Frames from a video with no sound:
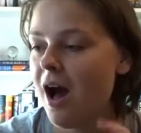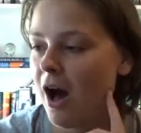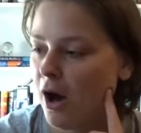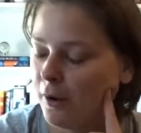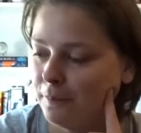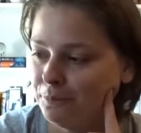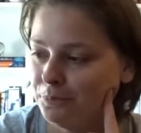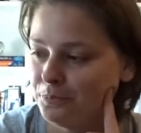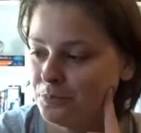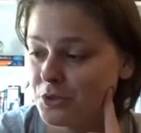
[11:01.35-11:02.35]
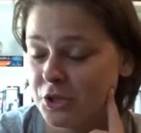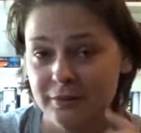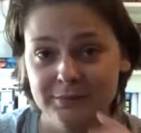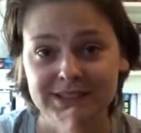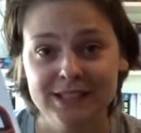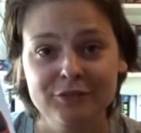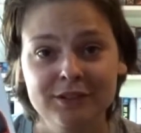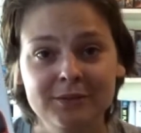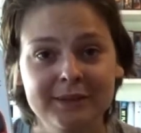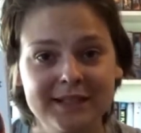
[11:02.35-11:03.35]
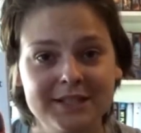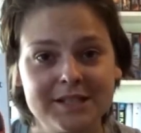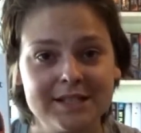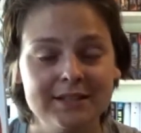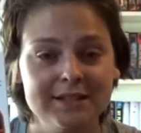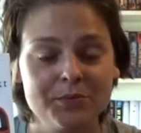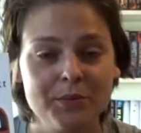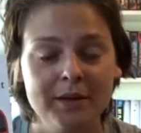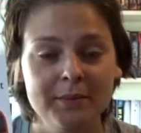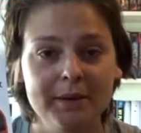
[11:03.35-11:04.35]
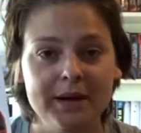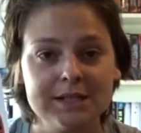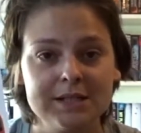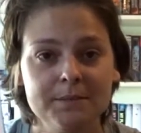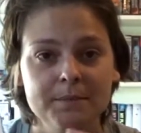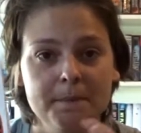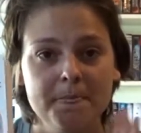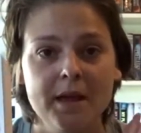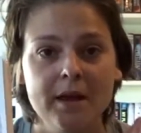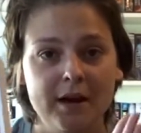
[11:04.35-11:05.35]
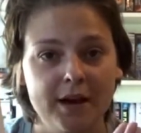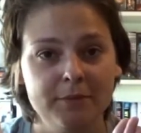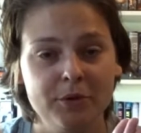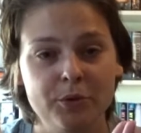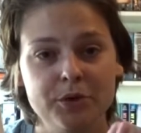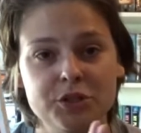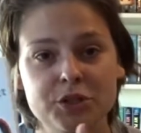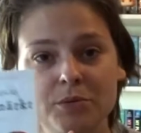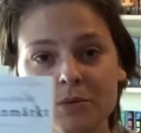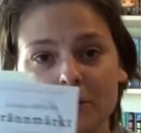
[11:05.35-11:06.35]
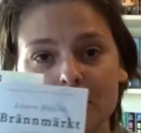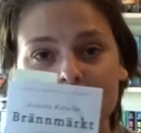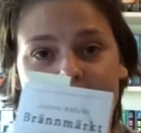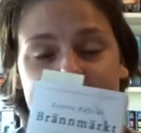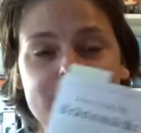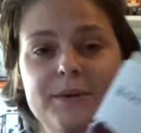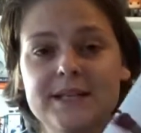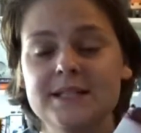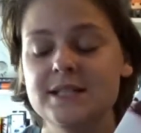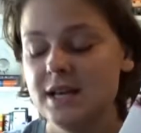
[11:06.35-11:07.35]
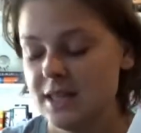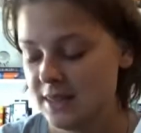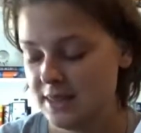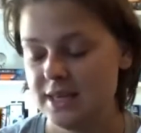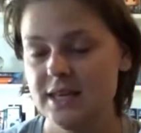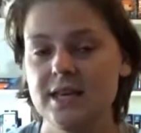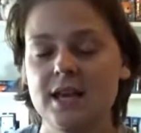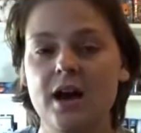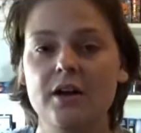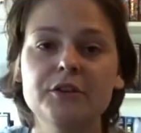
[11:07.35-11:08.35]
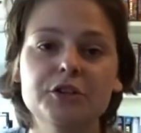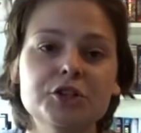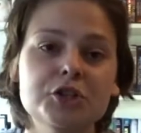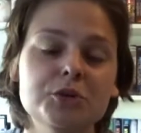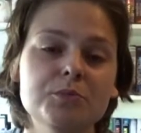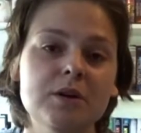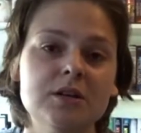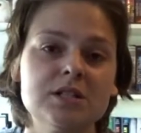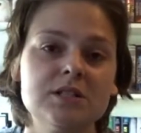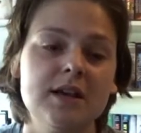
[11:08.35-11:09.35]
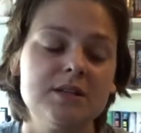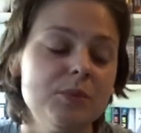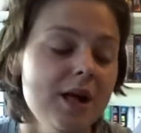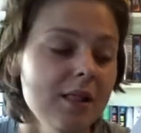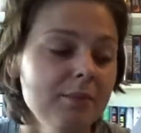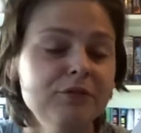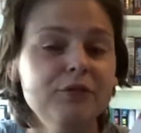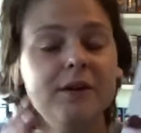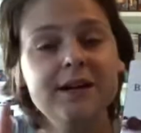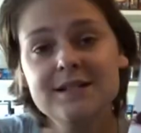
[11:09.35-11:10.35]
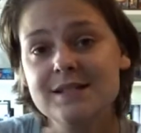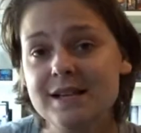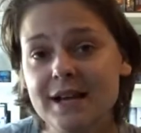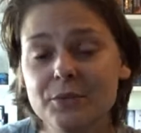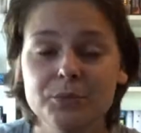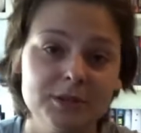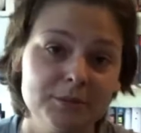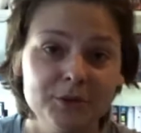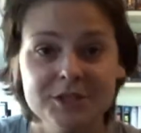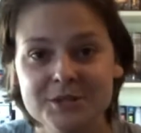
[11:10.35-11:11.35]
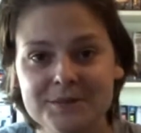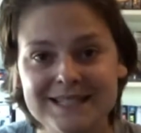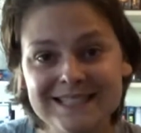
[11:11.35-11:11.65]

So I'm definitely really interested in this one, but I'm going to obviously read the other two books as well before I decide what I'm going to read.